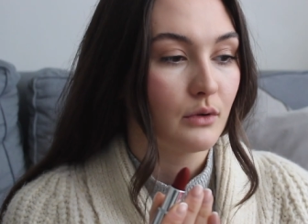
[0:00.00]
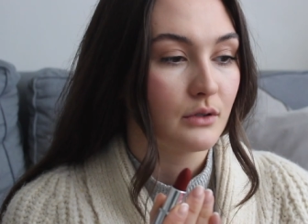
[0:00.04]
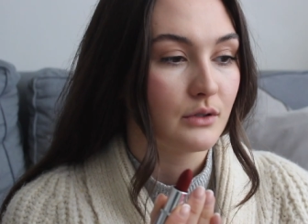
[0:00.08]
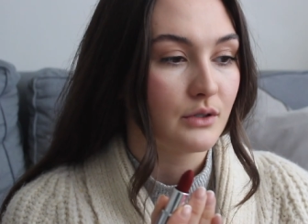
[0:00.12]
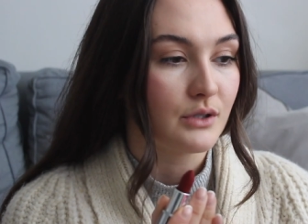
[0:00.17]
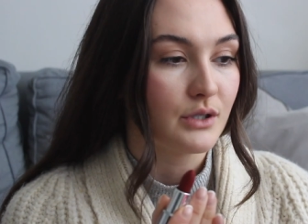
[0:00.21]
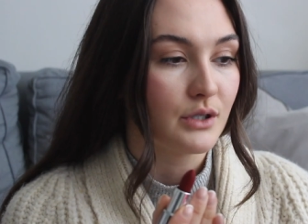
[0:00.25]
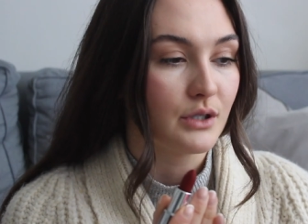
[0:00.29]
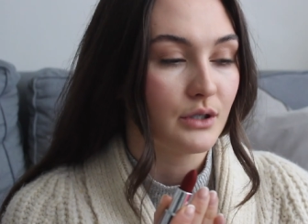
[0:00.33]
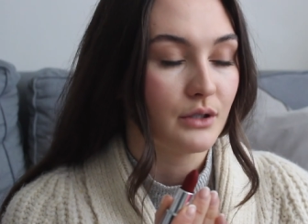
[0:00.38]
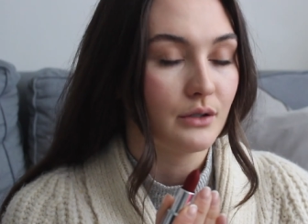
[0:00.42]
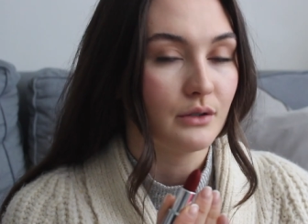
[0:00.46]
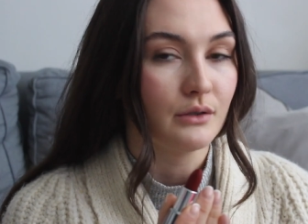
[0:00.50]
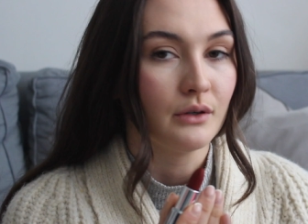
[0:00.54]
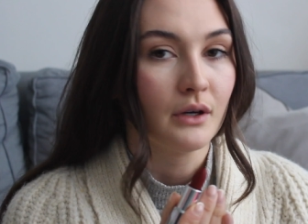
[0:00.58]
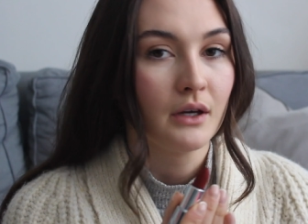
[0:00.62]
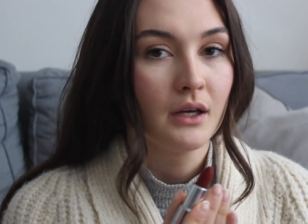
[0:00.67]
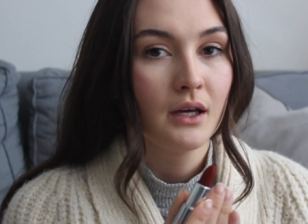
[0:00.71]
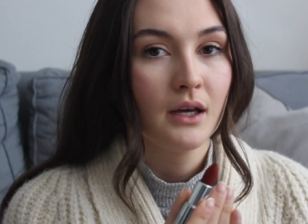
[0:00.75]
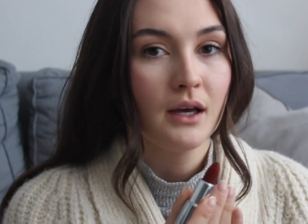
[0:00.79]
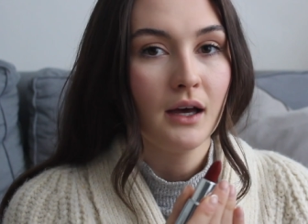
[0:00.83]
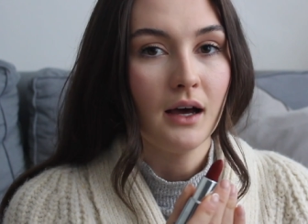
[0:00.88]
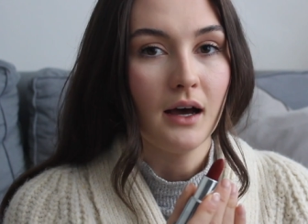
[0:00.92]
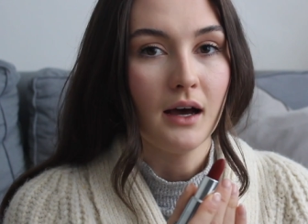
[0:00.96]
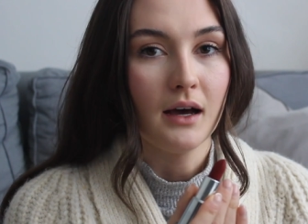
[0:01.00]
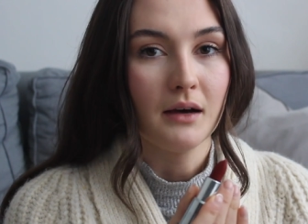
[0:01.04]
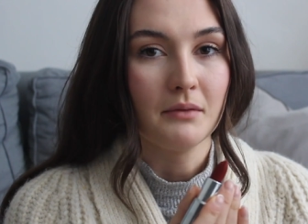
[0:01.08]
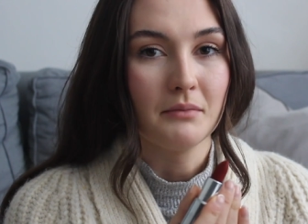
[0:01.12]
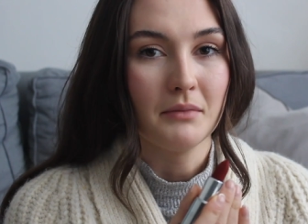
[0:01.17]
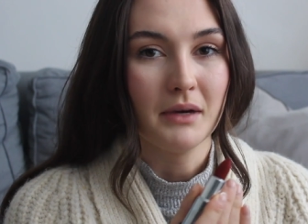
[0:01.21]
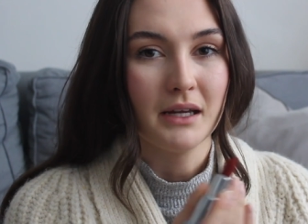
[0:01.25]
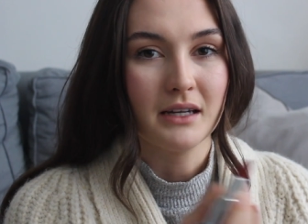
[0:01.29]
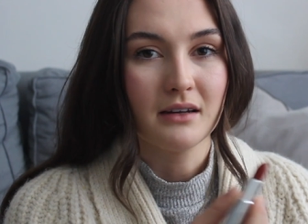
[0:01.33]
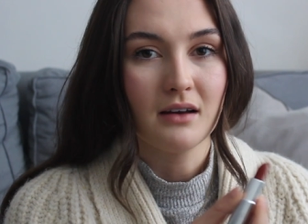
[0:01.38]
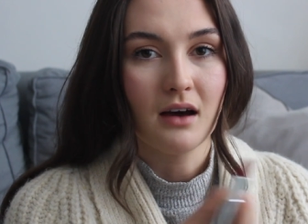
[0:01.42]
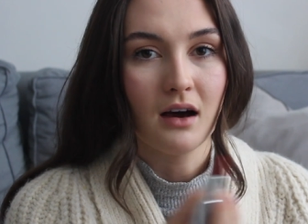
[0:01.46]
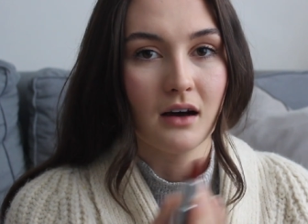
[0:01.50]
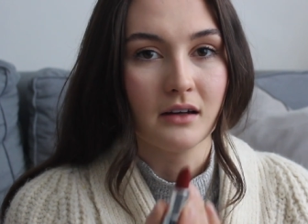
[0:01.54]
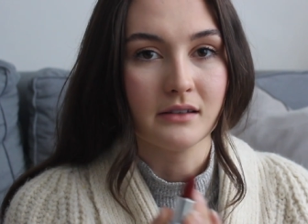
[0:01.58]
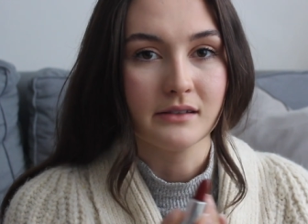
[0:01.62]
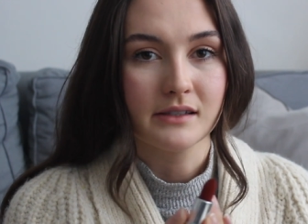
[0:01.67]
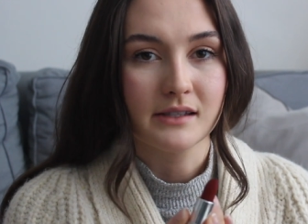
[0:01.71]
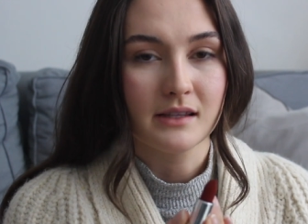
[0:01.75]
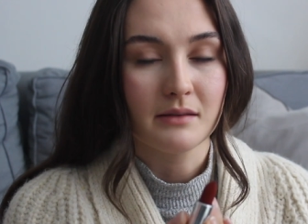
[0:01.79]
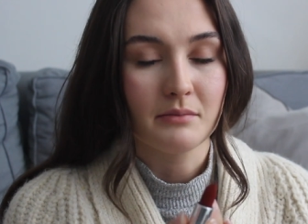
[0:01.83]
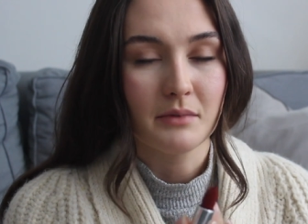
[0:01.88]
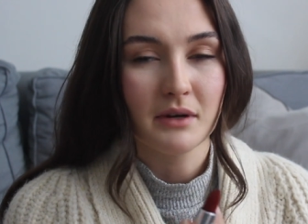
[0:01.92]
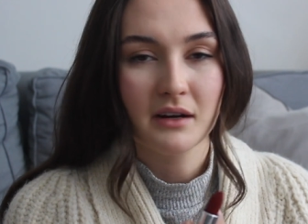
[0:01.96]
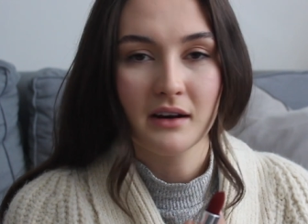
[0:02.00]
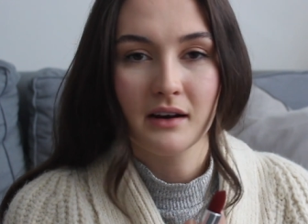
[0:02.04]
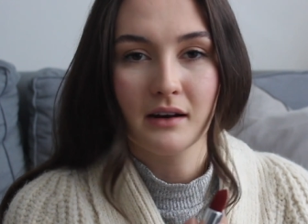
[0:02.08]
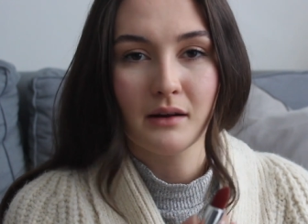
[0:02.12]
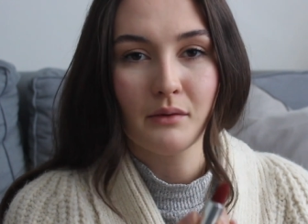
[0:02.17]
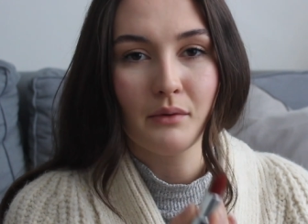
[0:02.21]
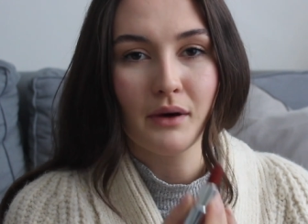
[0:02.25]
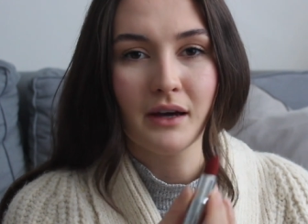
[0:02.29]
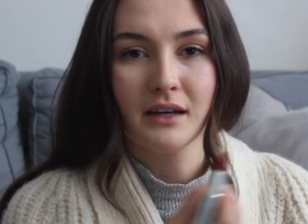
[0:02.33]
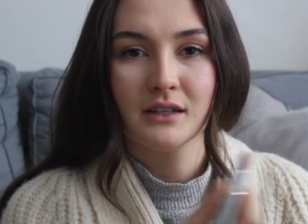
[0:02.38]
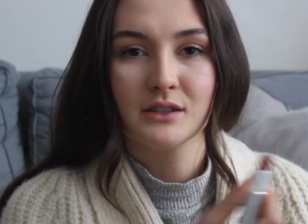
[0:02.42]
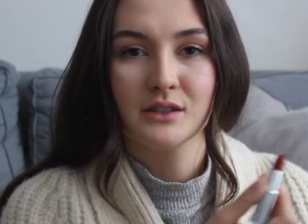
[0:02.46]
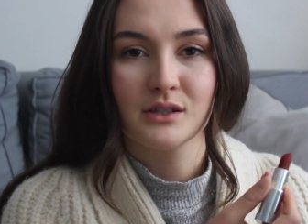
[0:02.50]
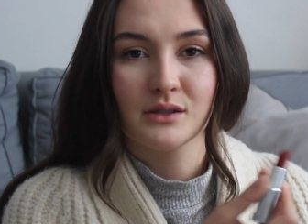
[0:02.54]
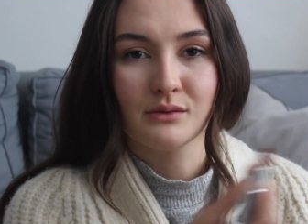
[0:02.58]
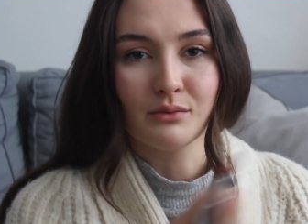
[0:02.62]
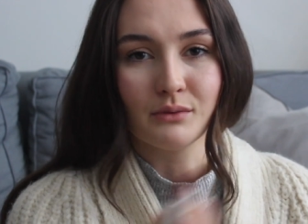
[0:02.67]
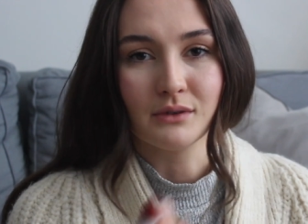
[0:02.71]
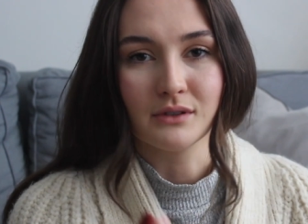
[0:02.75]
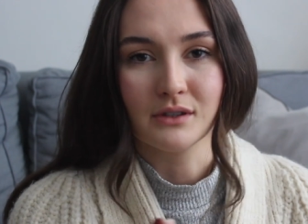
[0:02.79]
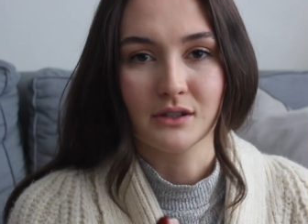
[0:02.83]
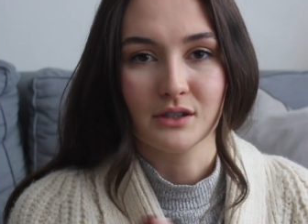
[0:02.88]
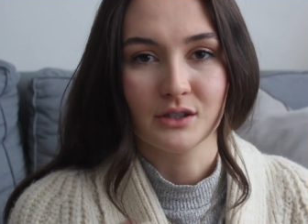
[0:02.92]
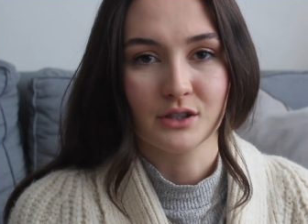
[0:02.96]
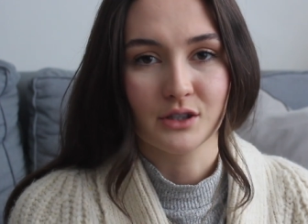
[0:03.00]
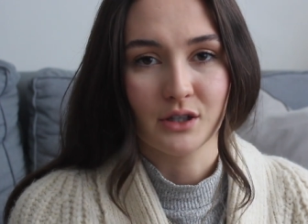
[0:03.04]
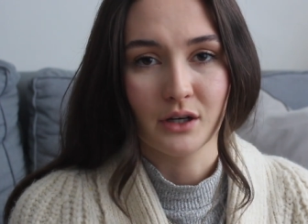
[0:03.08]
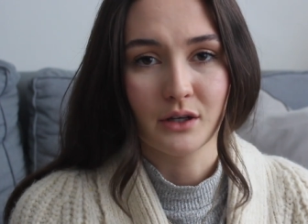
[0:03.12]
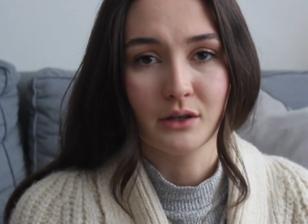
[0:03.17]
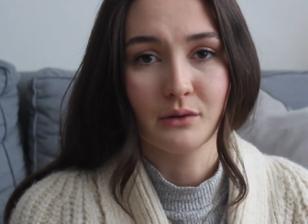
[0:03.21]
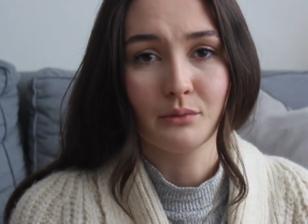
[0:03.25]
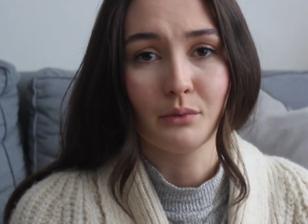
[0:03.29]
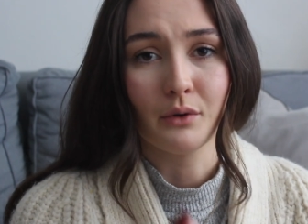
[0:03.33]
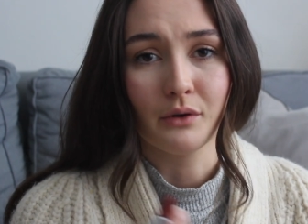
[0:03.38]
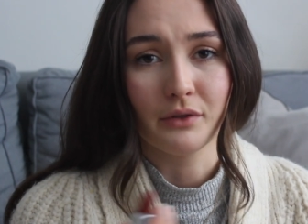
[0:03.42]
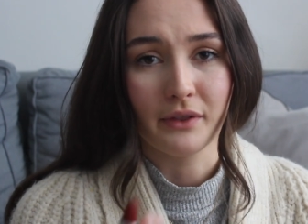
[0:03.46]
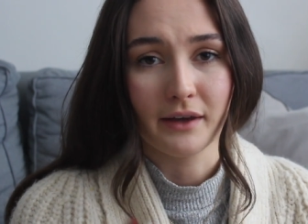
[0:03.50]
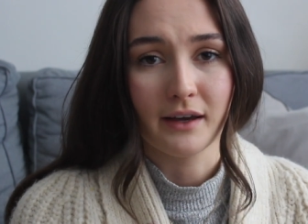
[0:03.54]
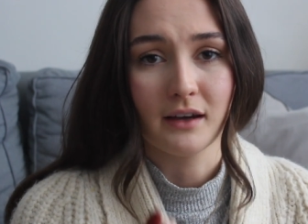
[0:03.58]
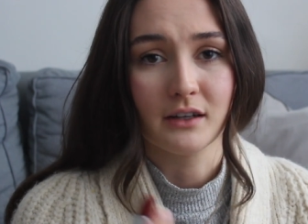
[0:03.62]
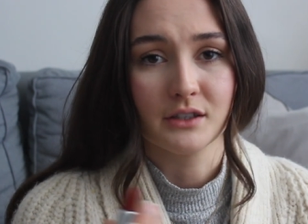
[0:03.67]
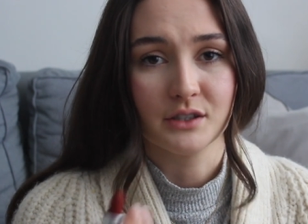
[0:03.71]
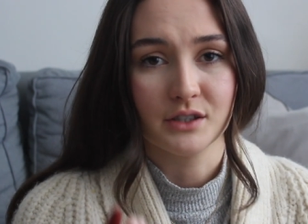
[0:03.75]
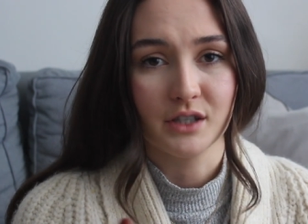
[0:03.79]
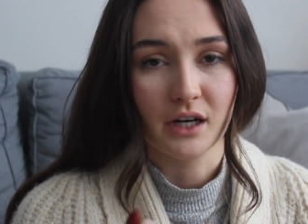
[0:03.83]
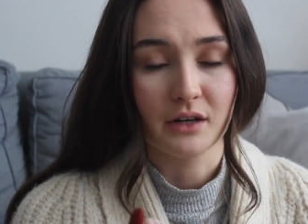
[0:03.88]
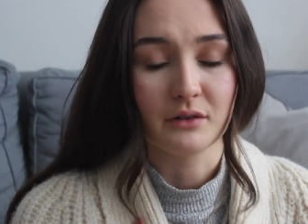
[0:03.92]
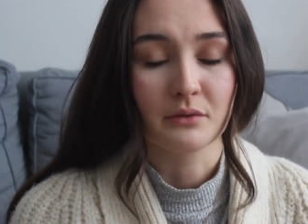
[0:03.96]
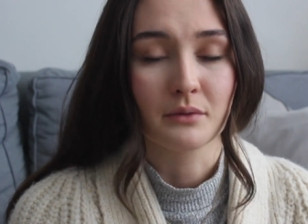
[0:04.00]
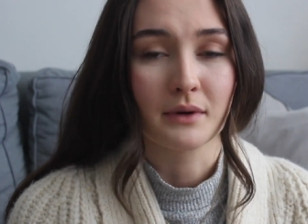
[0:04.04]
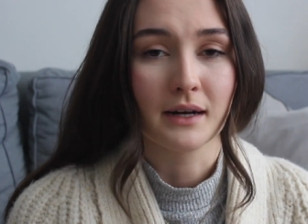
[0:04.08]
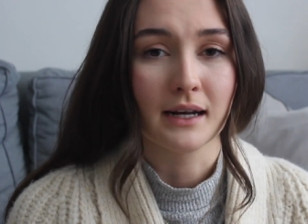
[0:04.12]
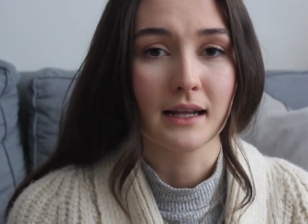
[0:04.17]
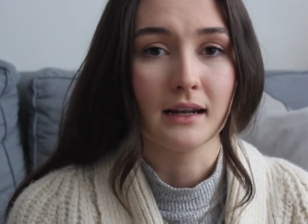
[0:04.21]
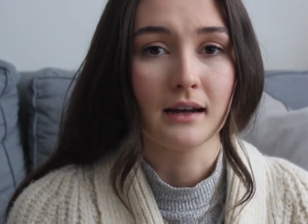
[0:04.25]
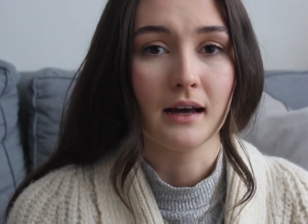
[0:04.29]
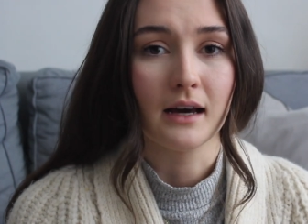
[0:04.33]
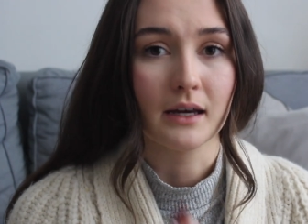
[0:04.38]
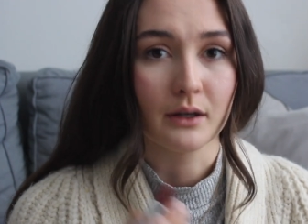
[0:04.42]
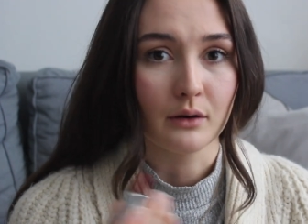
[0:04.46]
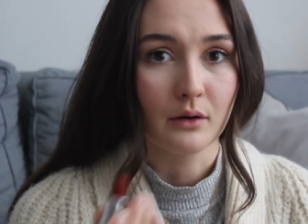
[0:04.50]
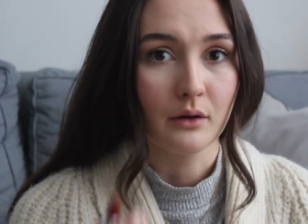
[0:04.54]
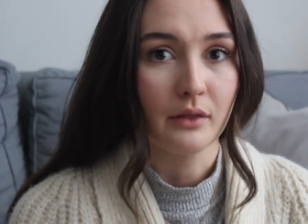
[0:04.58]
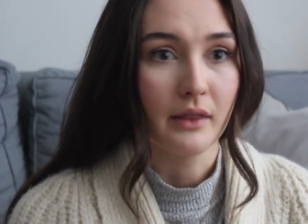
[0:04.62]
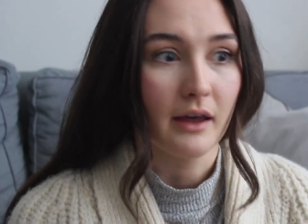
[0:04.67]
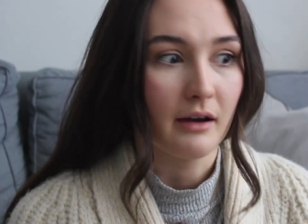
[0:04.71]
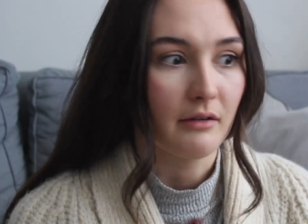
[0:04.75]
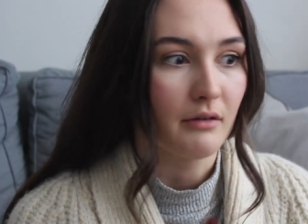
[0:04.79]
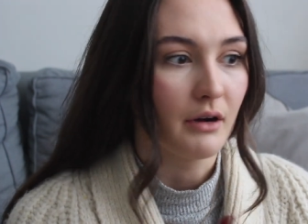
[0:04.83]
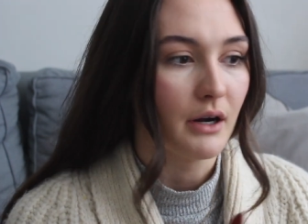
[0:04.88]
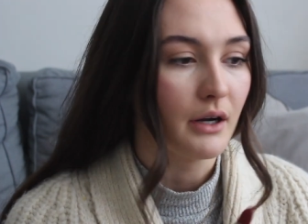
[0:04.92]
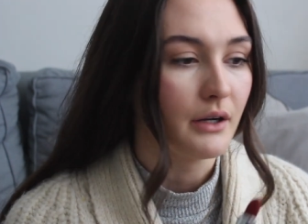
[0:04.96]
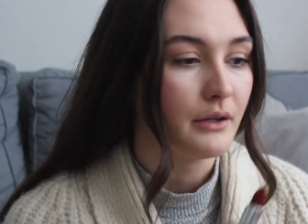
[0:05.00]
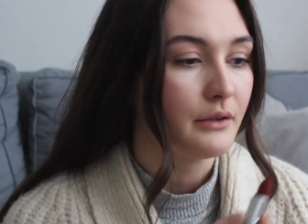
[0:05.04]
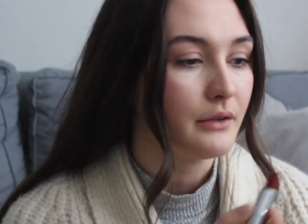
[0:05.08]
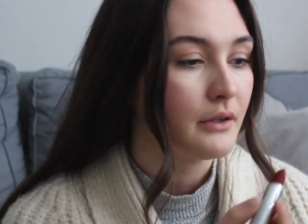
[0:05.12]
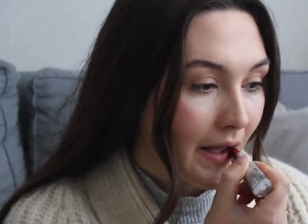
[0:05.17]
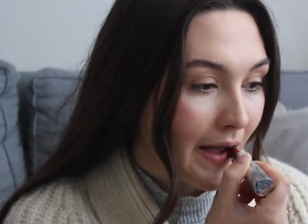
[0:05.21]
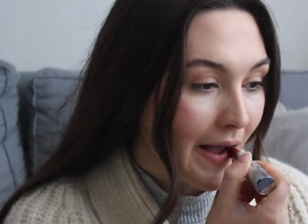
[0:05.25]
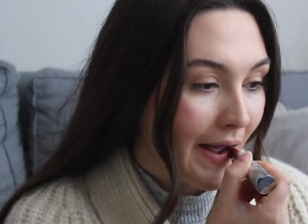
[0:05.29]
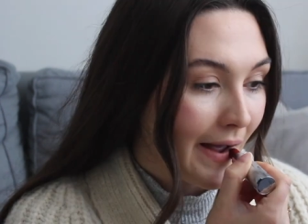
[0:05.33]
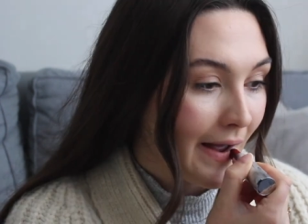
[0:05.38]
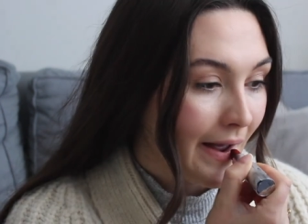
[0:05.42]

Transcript: want to um, enhance them in any way. I just want to show you what they are genuinely like on their own.